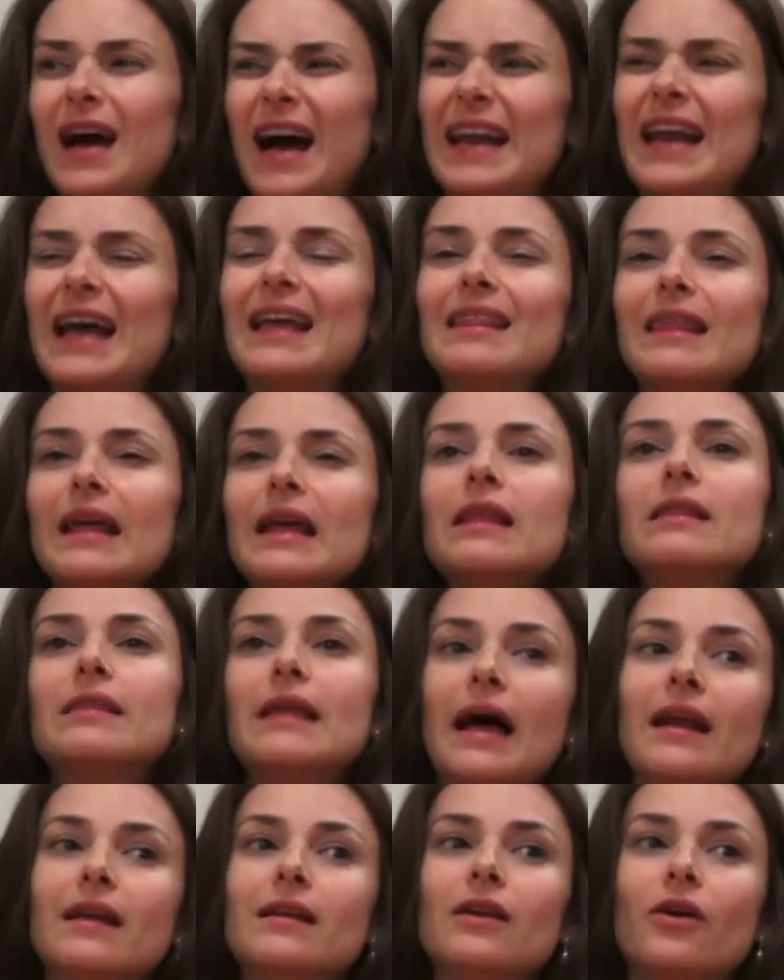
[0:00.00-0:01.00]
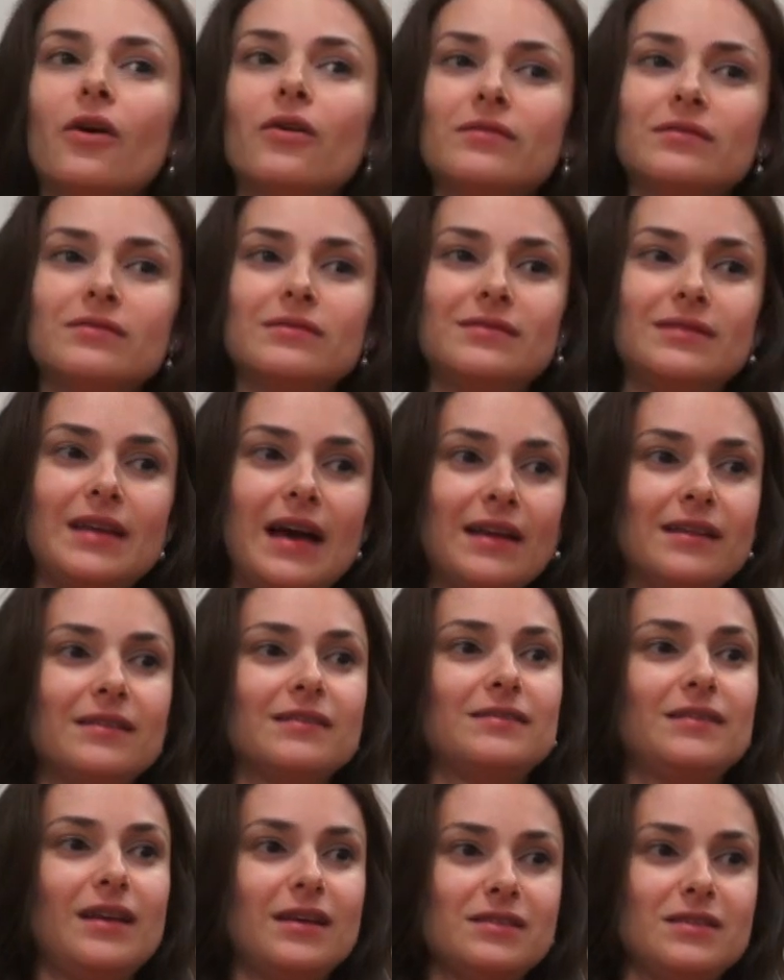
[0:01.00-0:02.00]
And I think that
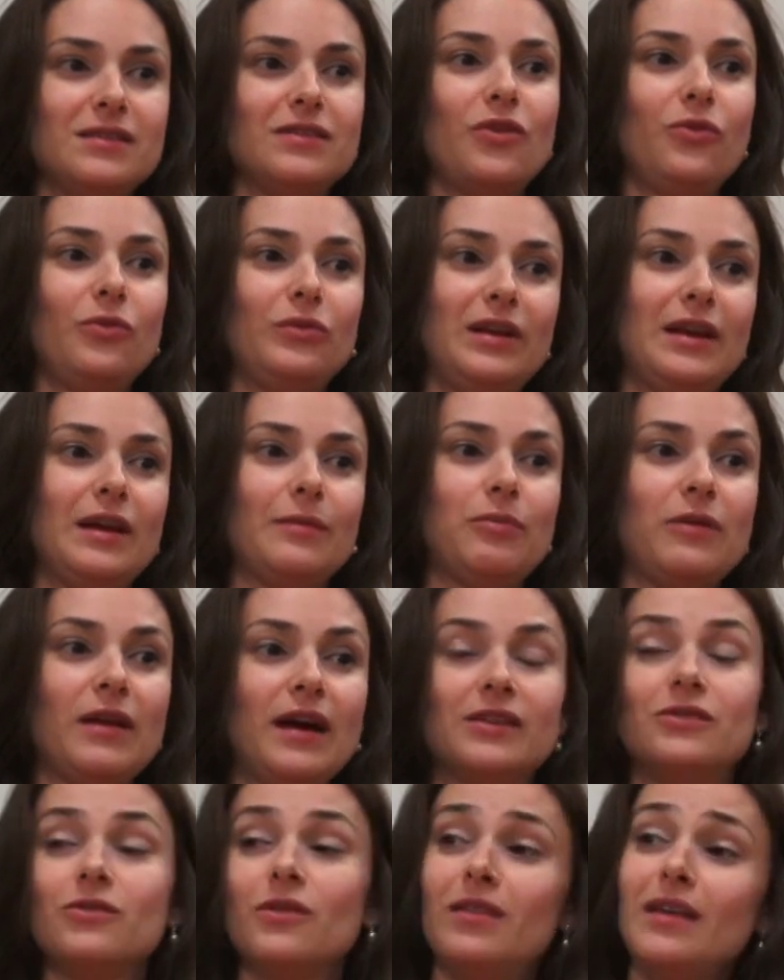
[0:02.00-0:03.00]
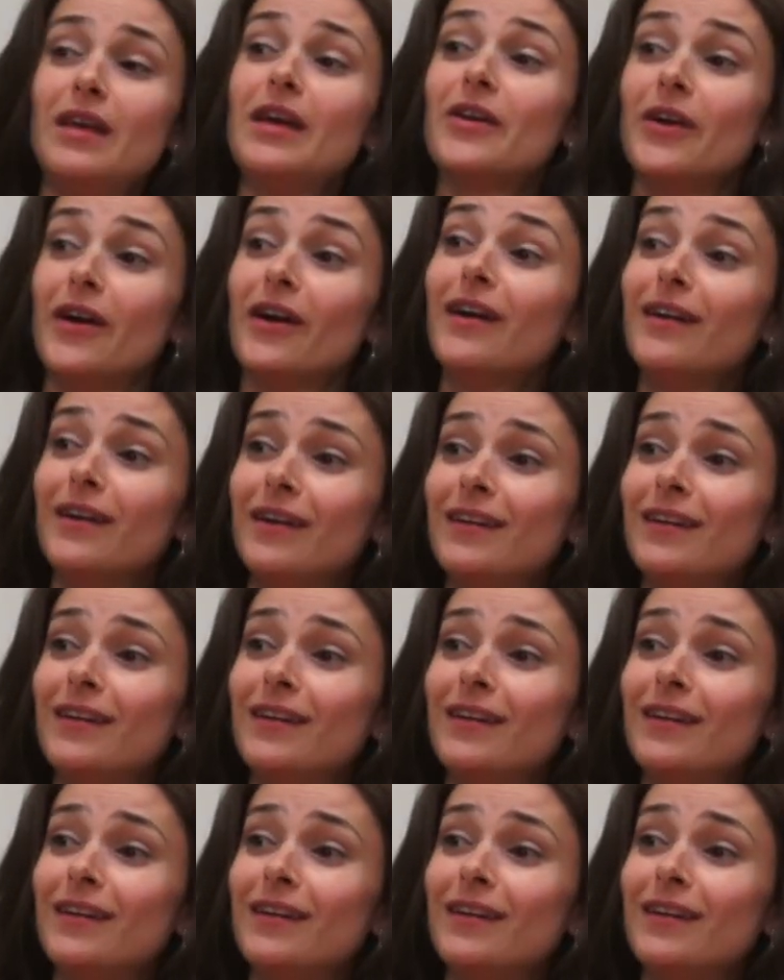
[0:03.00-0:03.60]
doesn't only apply to theater